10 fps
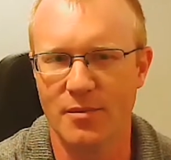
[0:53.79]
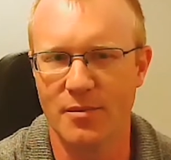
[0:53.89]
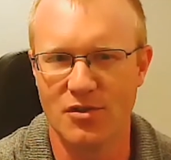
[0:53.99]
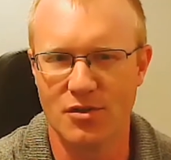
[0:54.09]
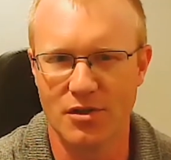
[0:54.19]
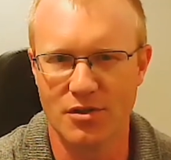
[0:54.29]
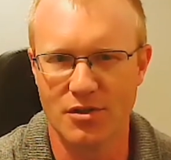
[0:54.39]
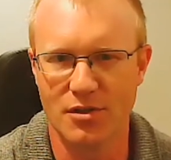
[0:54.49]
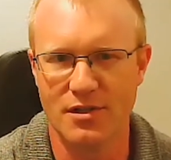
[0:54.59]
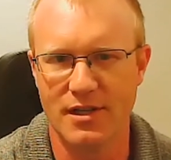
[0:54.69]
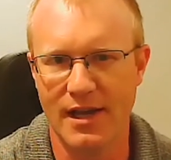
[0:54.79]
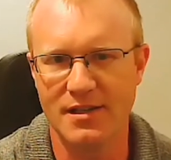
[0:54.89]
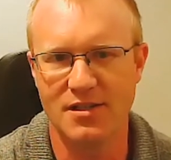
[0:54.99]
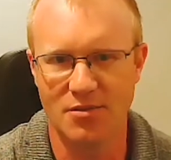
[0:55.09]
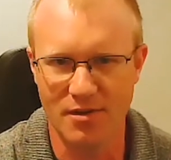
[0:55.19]
infrastructure to
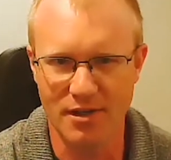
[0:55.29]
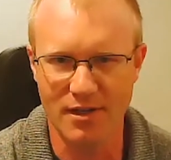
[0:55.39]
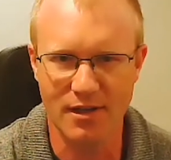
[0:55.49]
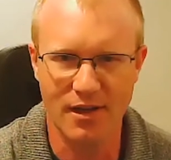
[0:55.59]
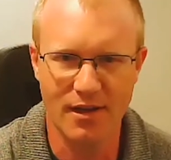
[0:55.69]
S3